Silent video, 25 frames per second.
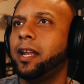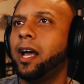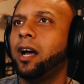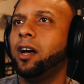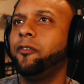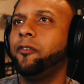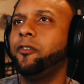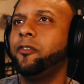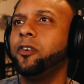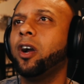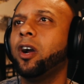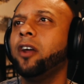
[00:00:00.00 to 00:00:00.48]

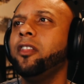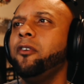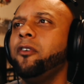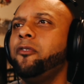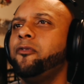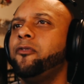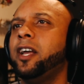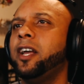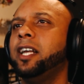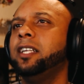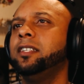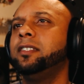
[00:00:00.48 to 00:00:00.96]
Now, if you're on the
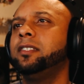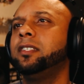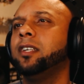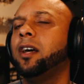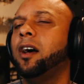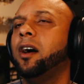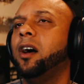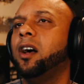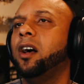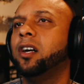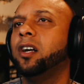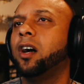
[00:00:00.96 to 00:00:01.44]
fence
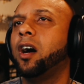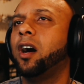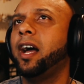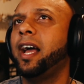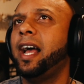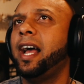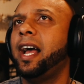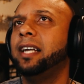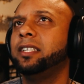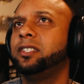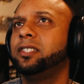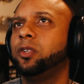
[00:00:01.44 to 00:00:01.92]

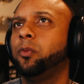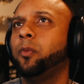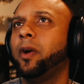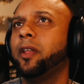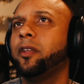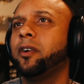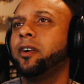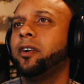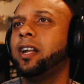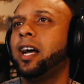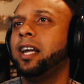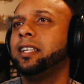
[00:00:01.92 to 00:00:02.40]
as to
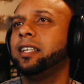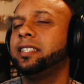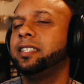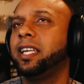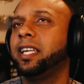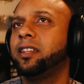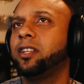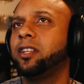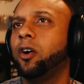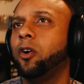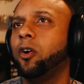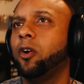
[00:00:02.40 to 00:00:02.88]
whether or not to
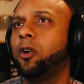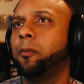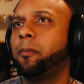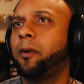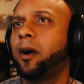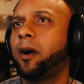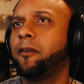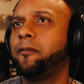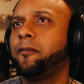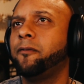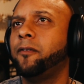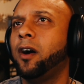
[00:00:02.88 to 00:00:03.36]
get the Eau de
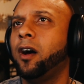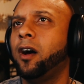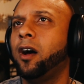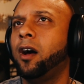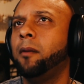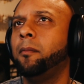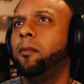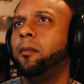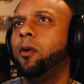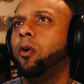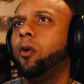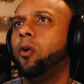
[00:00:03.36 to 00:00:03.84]

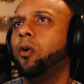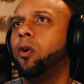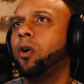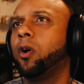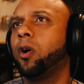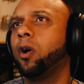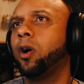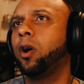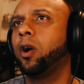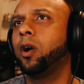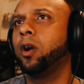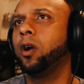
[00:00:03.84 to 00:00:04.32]
Parfum
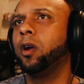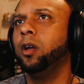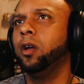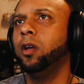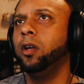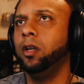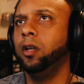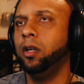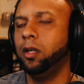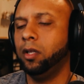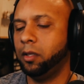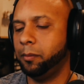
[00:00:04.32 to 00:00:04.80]
or,
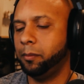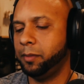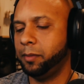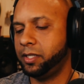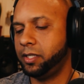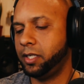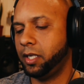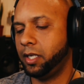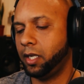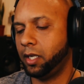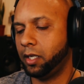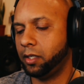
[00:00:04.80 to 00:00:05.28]
let me
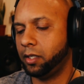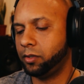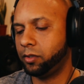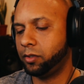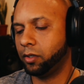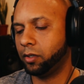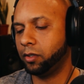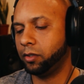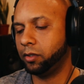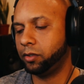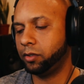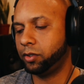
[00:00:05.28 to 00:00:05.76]
see,
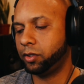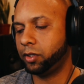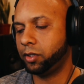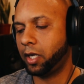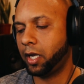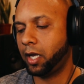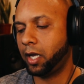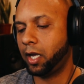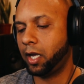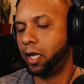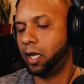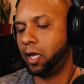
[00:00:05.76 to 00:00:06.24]

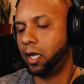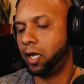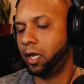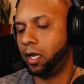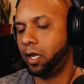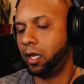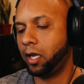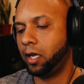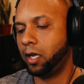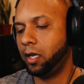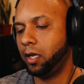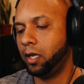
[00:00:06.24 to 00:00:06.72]

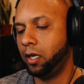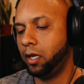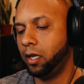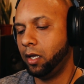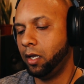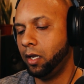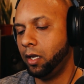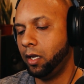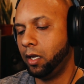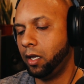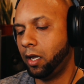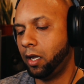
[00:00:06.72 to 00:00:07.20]
Dolce
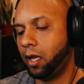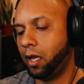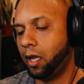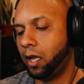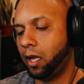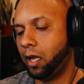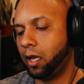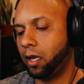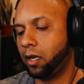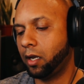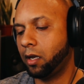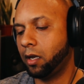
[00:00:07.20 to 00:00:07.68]

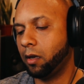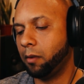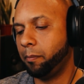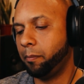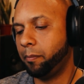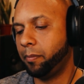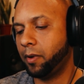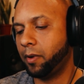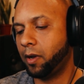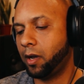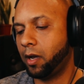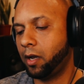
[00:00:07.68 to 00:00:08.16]
and
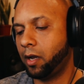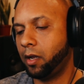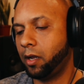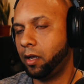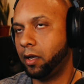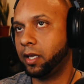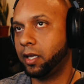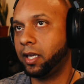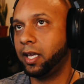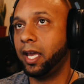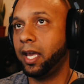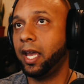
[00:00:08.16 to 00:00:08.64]

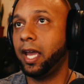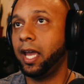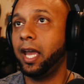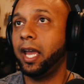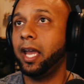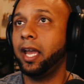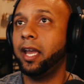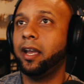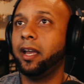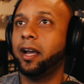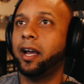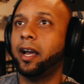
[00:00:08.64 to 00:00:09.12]
Gabbana
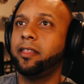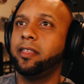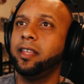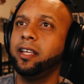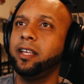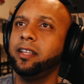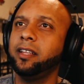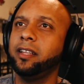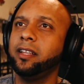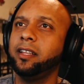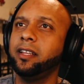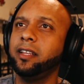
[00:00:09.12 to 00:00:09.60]
K, I
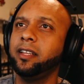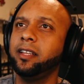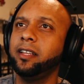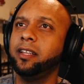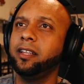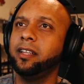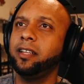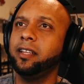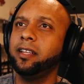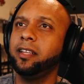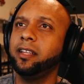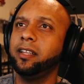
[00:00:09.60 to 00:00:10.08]
think they
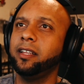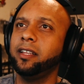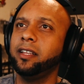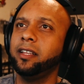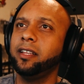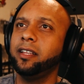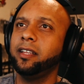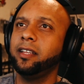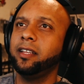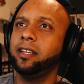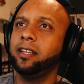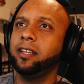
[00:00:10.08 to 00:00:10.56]
do
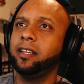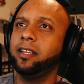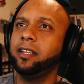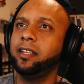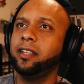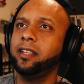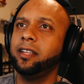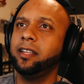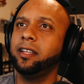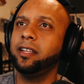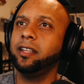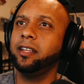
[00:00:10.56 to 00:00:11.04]
have
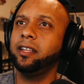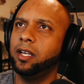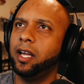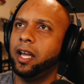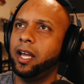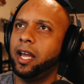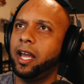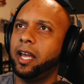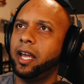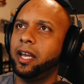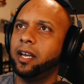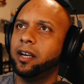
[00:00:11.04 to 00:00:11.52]

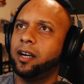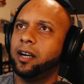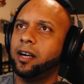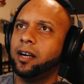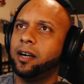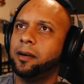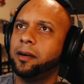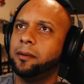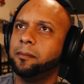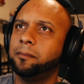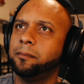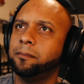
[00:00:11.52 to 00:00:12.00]
a,
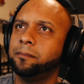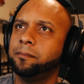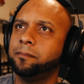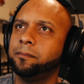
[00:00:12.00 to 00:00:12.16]
I